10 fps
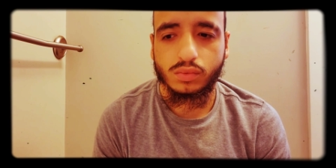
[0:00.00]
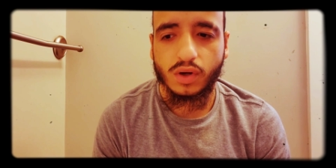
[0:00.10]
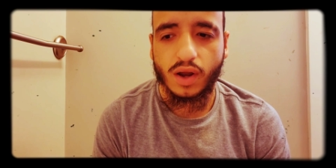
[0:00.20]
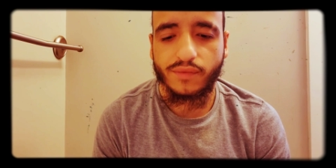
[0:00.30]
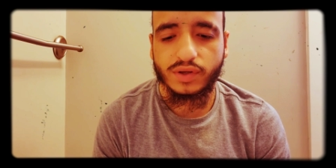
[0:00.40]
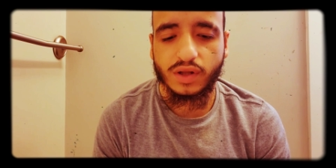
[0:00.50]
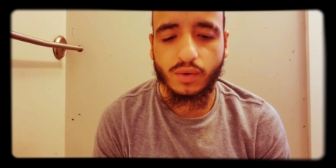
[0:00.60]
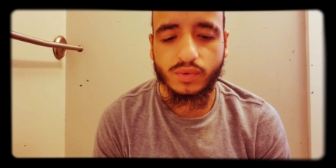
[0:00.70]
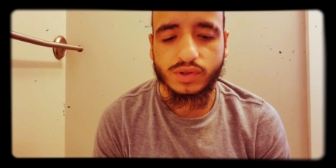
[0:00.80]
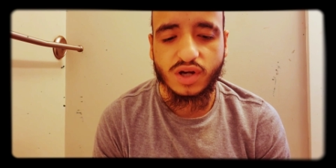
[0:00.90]
everything
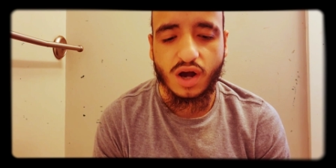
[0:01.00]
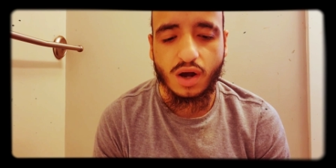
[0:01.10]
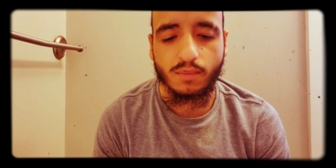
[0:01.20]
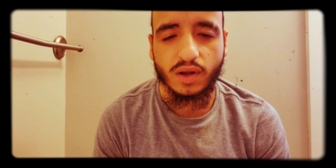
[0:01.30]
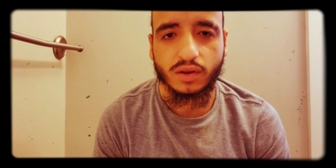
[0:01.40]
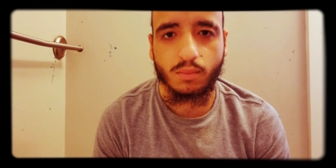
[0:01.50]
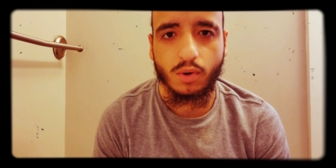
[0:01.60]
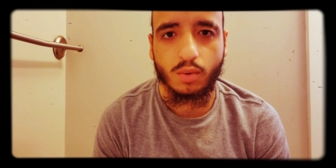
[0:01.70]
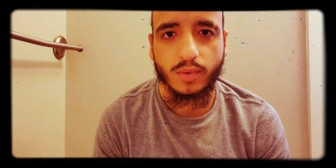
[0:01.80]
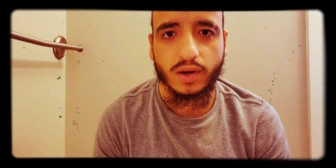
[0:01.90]
was calm at the
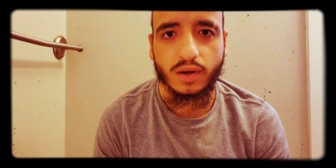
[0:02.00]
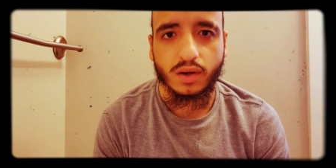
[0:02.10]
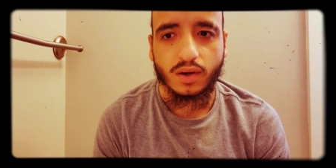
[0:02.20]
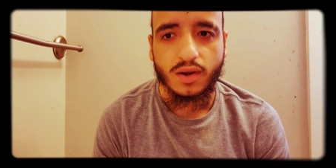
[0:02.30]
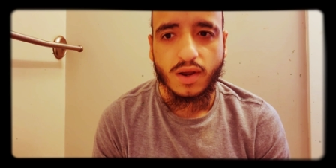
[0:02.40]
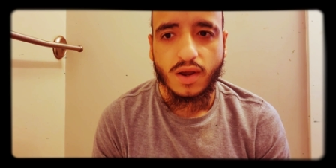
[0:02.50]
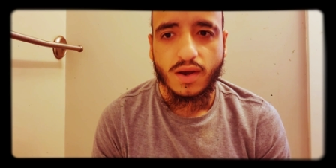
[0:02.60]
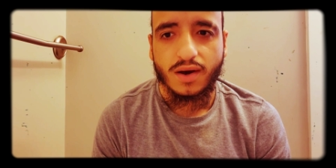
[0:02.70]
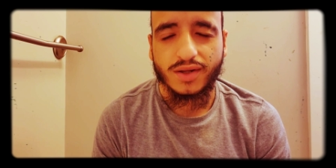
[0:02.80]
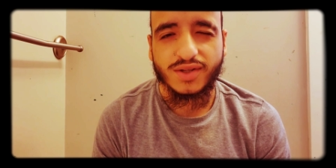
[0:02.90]
moment
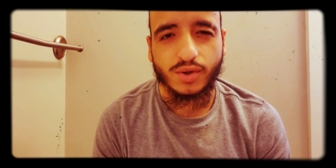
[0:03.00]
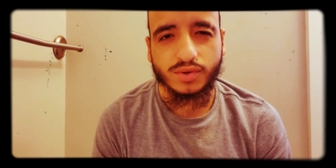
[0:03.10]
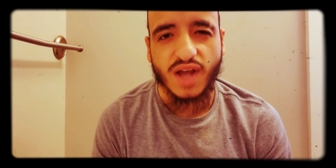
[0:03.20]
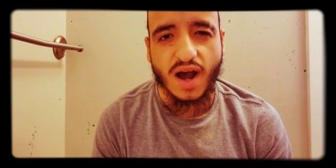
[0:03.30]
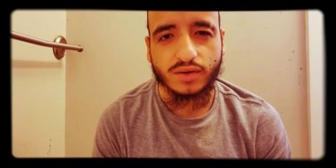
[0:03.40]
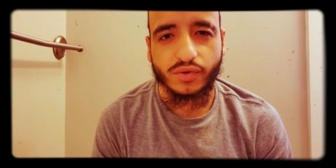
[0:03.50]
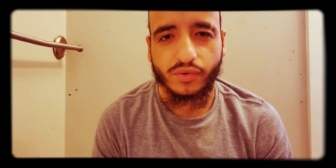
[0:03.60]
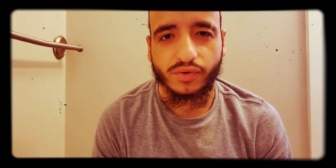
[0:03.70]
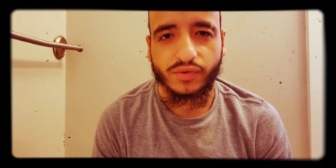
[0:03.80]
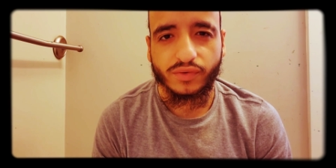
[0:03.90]
until
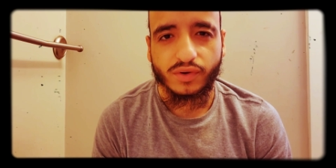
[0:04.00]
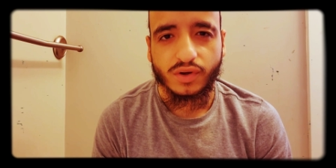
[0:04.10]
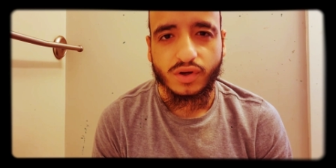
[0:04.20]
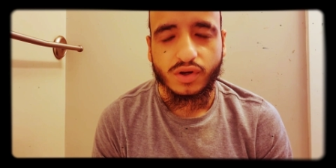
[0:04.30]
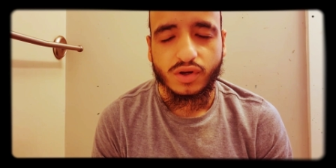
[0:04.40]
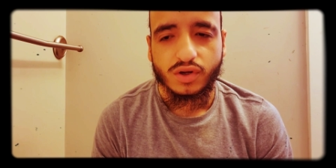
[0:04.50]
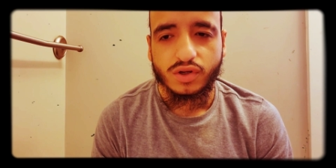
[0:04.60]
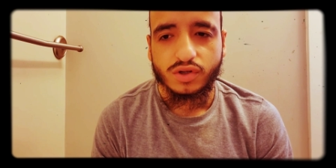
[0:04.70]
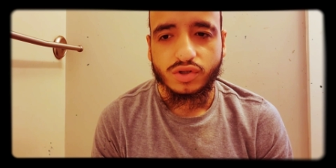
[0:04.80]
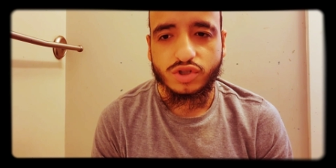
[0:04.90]
doctors
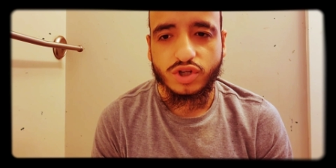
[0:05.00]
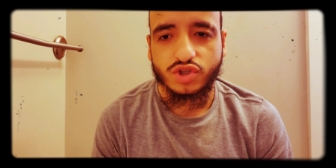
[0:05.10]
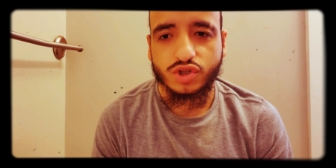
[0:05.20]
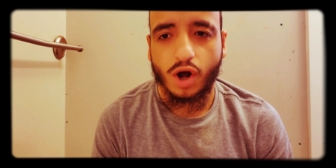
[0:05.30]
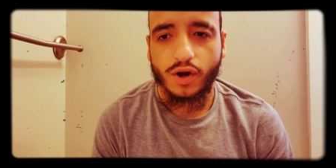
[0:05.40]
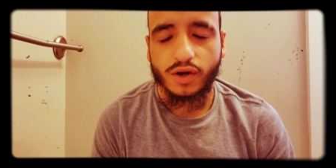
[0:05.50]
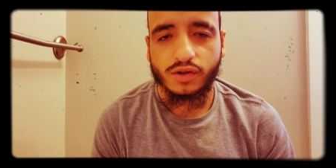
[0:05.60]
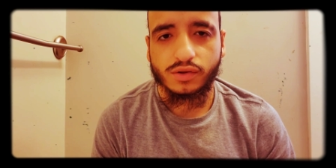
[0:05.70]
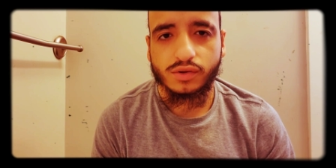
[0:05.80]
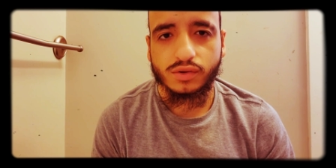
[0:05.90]
just started
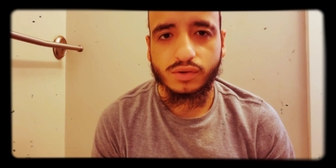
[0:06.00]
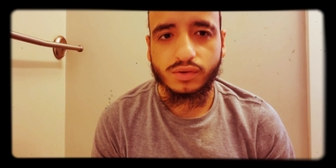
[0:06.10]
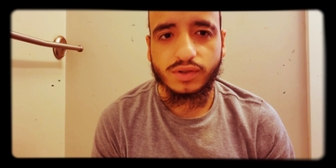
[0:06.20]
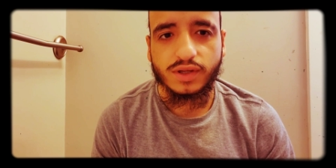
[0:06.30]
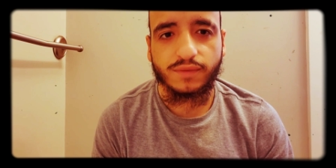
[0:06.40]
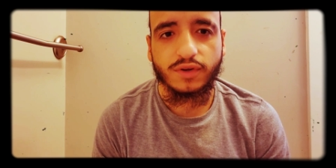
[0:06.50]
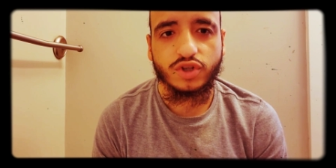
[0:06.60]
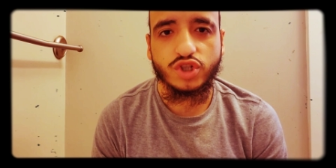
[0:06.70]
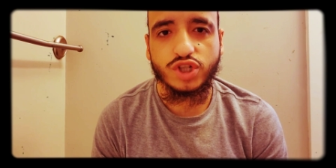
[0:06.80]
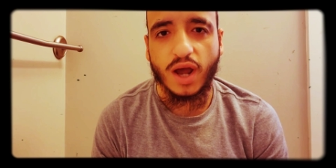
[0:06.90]
giving
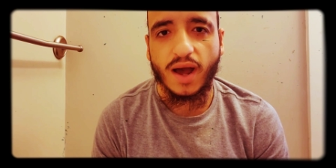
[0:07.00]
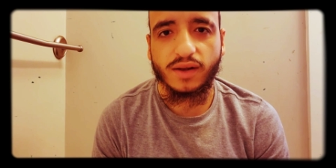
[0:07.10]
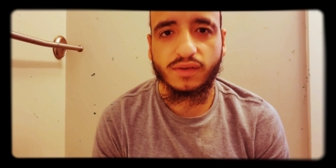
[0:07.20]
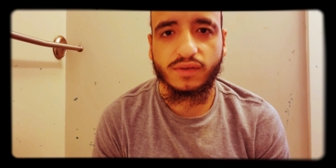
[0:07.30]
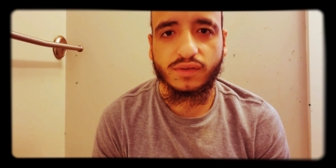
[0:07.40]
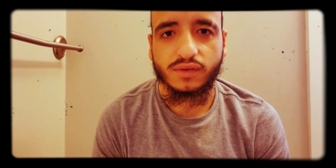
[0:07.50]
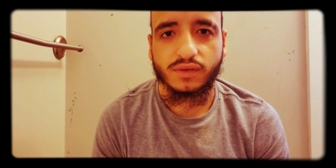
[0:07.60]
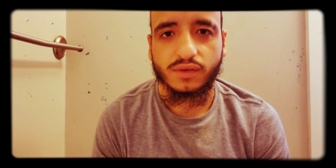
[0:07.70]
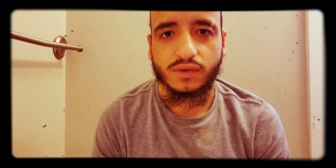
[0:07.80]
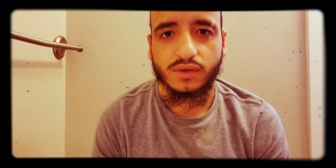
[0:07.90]
shots,
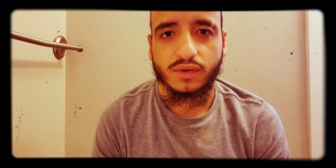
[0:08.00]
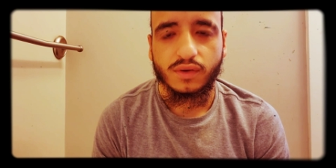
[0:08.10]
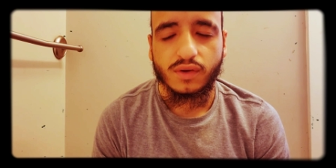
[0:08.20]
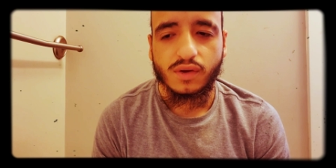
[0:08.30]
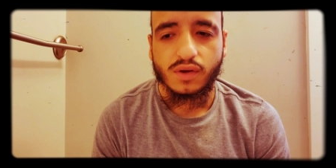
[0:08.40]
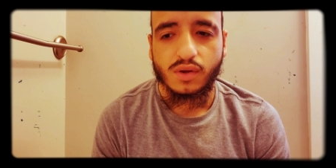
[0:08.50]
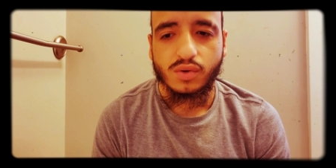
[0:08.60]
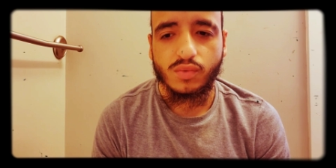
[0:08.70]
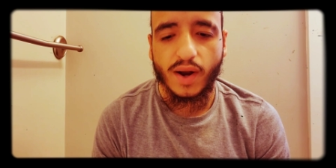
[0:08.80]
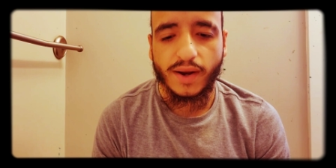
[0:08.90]

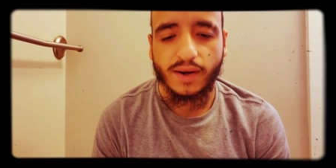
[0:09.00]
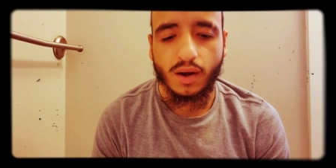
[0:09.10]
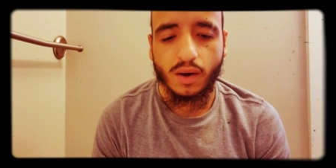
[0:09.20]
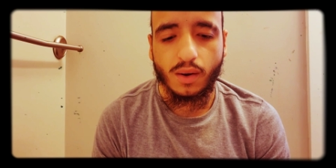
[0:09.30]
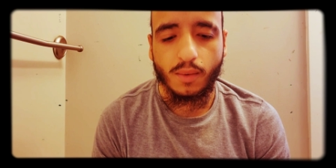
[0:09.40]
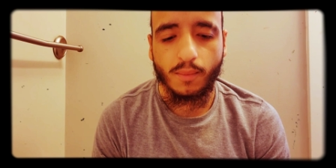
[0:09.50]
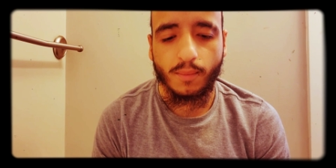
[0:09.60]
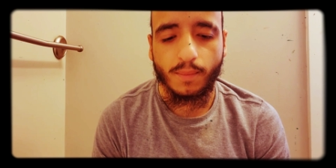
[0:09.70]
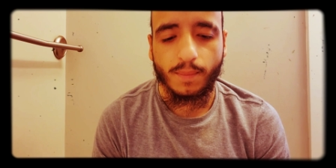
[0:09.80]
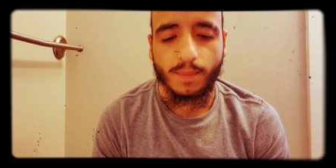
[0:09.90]
right? Um,